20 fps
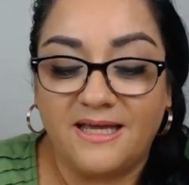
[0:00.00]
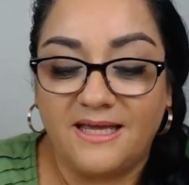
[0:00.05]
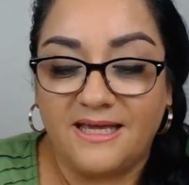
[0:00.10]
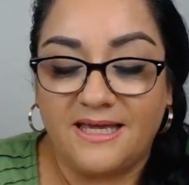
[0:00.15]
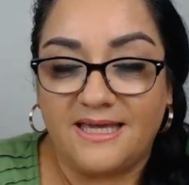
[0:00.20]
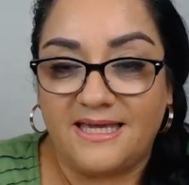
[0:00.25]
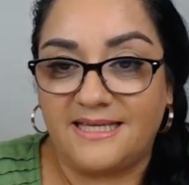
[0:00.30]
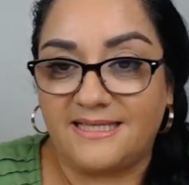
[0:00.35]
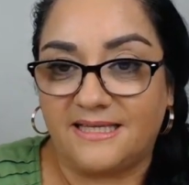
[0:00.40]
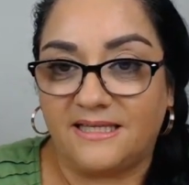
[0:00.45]

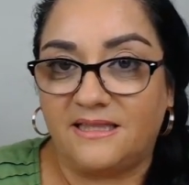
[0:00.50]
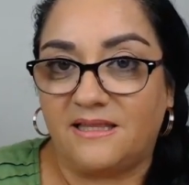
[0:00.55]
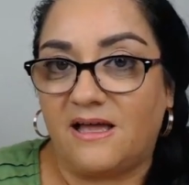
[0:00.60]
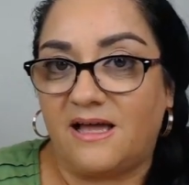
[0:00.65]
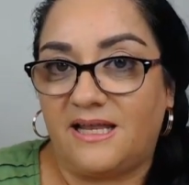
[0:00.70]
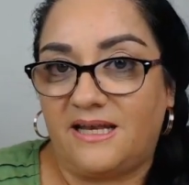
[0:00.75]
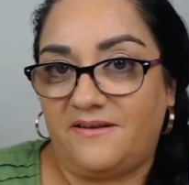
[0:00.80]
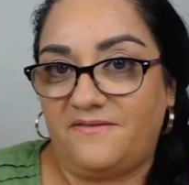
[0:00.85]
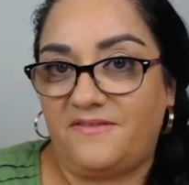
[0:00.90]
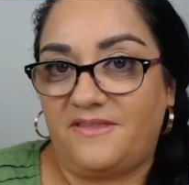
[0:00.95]
is a
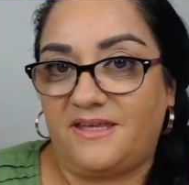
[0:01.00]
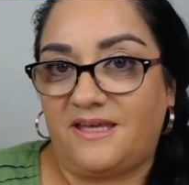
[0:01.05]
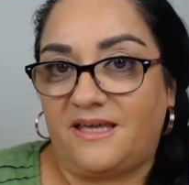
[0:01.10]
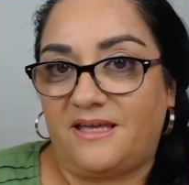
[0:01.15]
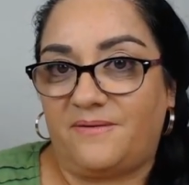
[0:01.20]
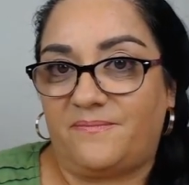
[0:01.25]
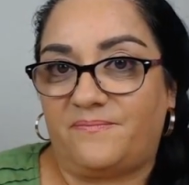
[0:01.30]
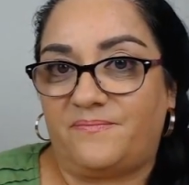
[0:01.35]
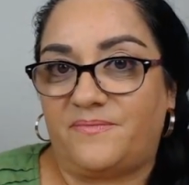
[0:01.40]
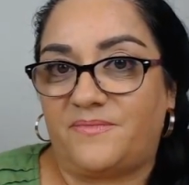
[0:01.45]
lot of
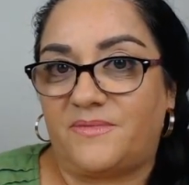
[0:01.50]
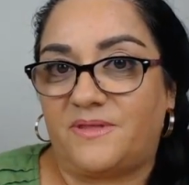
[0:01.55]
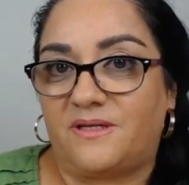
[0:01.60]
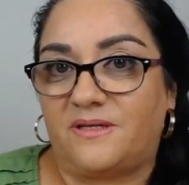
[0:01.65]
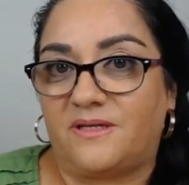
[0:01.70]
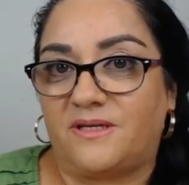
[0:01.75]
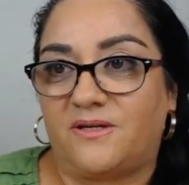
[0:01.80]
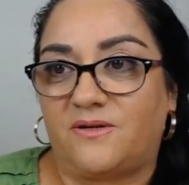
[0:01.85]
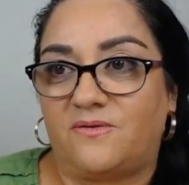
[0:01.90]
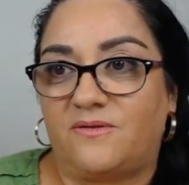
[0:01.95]
them,
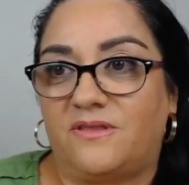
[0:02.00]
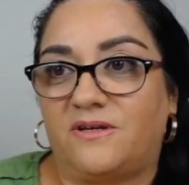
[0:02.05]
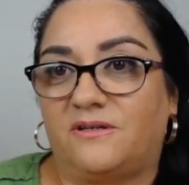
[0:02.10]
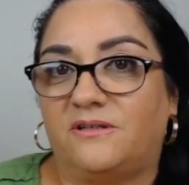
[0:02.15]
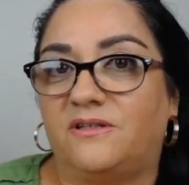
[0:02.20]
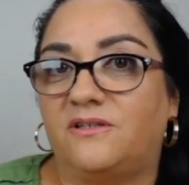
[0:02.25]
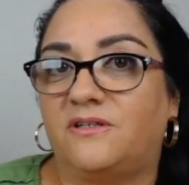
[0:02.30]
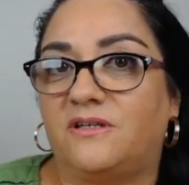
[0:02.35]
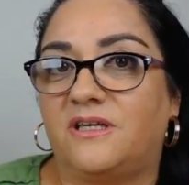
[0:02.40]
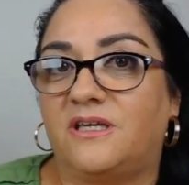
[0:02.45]
they're
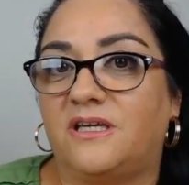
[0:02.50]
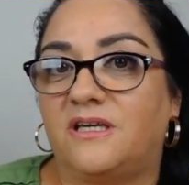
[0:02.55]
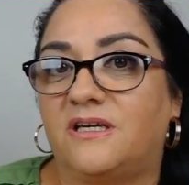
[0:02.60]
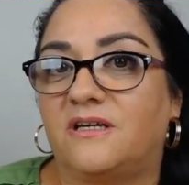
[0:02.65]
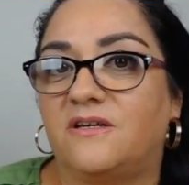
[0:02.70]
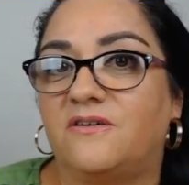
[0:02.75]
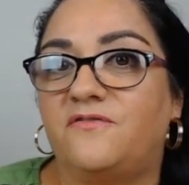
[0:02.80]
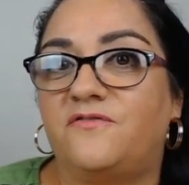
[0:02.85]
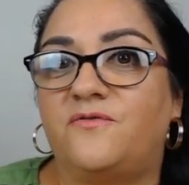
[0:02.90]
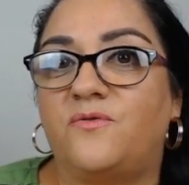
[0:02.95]

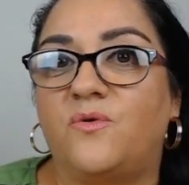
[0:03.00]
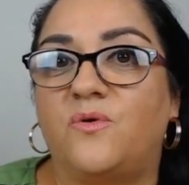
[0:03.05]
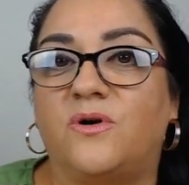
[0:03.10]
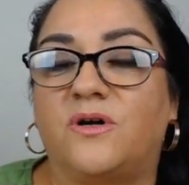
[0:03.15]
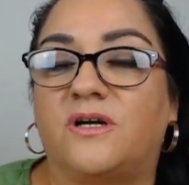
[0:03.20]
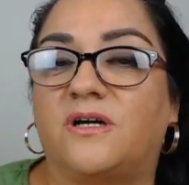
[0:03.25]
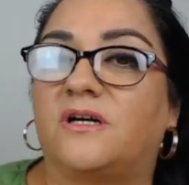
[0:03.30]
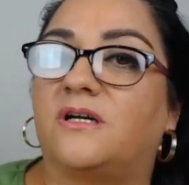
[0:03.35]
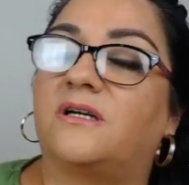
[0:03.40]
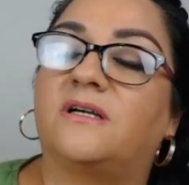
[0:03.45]
looking
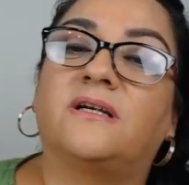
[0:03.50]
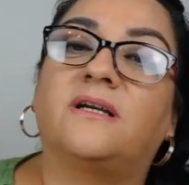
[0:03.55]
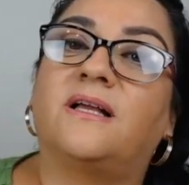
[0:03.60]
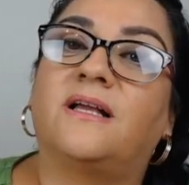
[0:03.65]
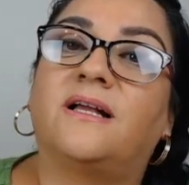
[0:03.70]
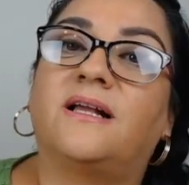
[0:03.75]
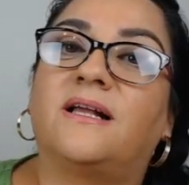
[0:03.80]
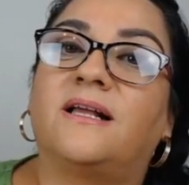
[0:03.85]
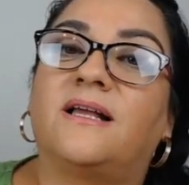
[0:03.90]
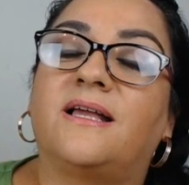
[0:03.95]
for
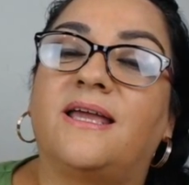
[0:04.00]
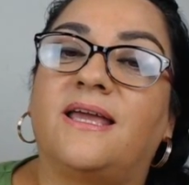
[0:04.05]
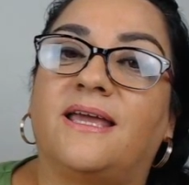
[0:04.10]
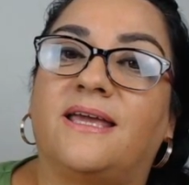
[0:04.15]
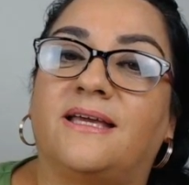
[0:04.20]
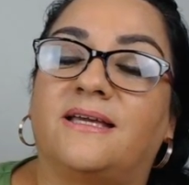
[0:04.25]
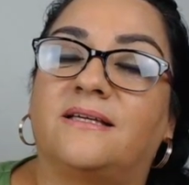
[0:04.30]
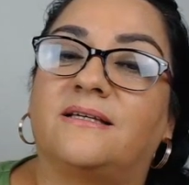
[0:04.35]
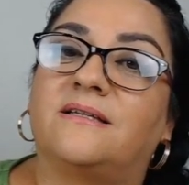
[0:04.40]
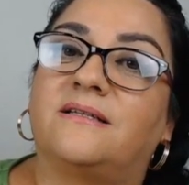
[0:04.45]

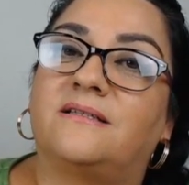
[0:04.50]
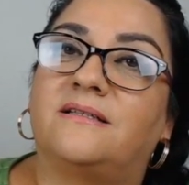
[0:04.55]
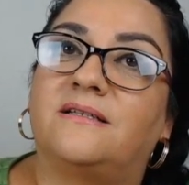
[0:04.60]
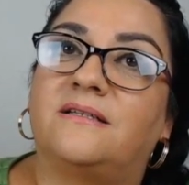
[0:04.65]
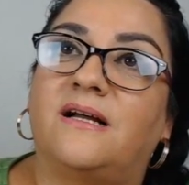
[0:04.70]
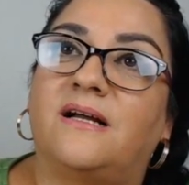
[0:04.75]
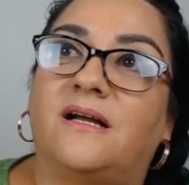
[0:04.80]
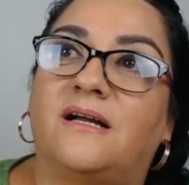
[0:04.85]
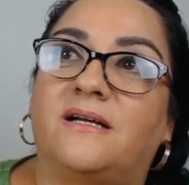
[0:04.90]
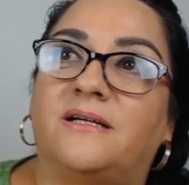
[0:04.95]
a
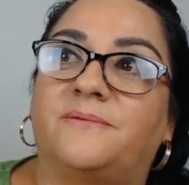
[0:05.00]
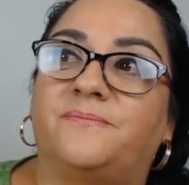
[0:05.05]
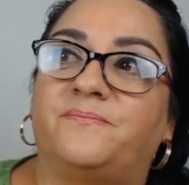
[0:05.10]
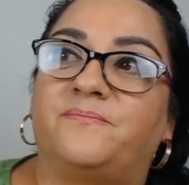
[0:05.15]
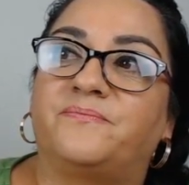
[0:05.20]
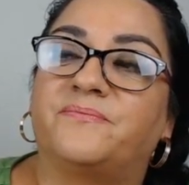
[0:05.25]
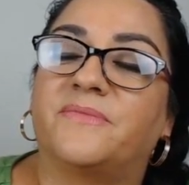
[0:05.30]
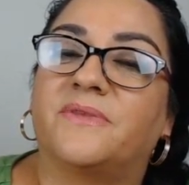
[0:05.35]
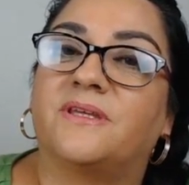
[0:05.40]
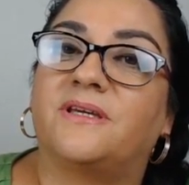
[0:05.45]

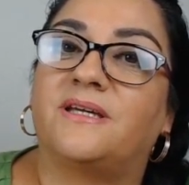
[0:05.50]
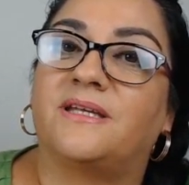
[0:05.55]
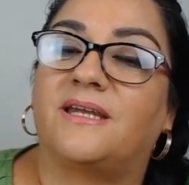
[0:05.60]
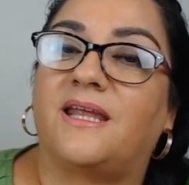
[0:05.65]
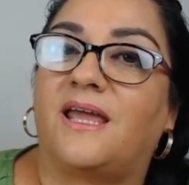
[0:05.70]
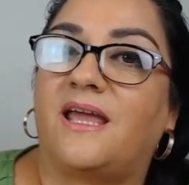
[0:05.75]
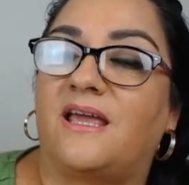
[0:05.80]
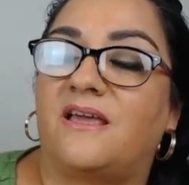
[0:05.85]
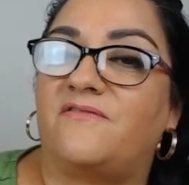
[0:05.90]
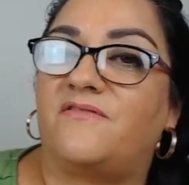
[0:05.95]
an
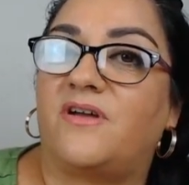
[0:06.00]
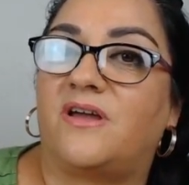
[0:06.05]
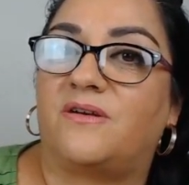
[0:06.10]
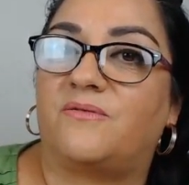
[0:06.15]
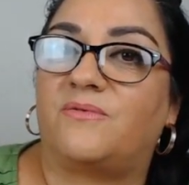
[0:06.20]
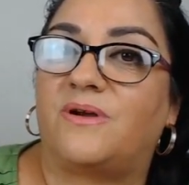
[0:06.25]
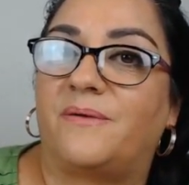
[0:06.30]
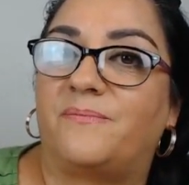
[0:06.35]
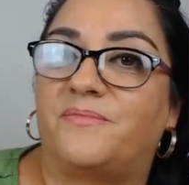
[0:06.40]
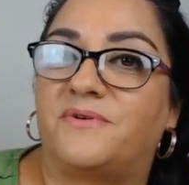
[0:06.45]
Avon
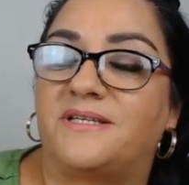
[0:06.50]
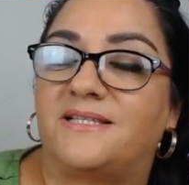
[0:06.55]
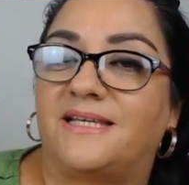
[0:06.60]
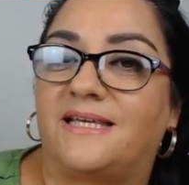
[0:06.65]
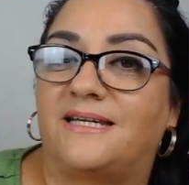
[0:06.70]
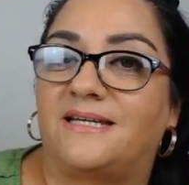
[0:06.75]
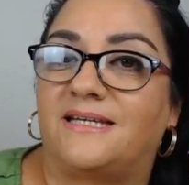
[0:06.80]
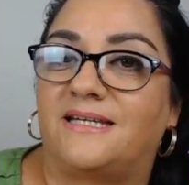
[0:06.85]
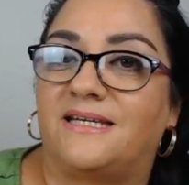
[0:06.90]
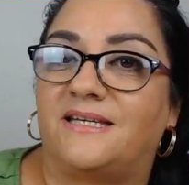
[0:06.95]

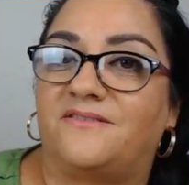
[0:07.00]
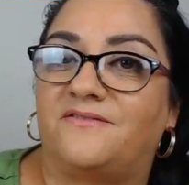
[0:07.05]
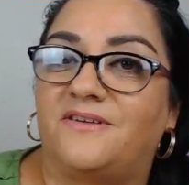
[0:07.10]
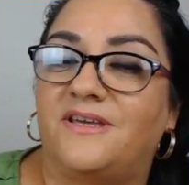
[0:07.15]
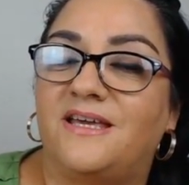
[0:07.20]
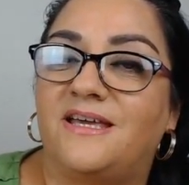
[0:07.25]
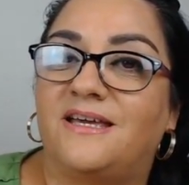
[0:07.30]
representative,